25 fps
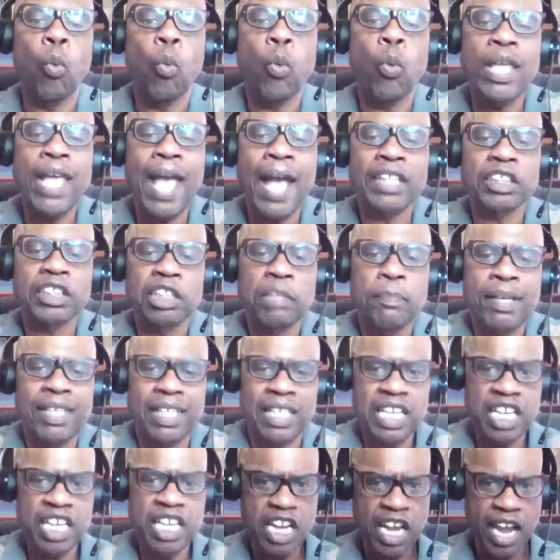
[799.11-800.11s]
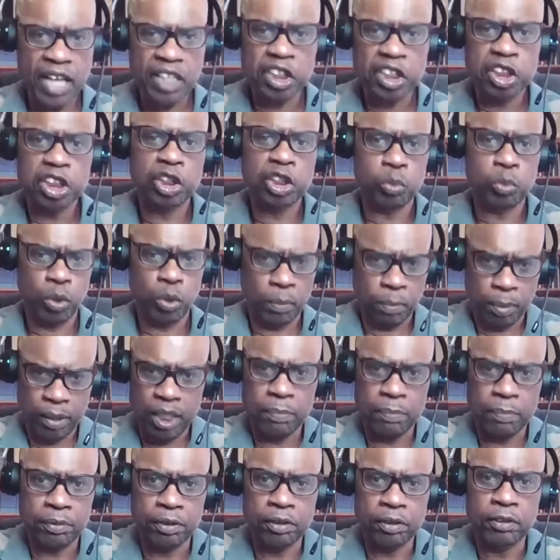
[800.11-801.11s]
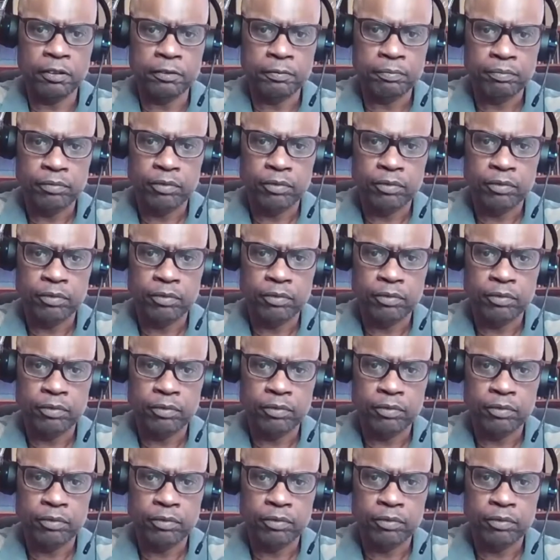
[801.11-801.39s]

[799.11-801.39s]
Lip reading: We actually make connections with people.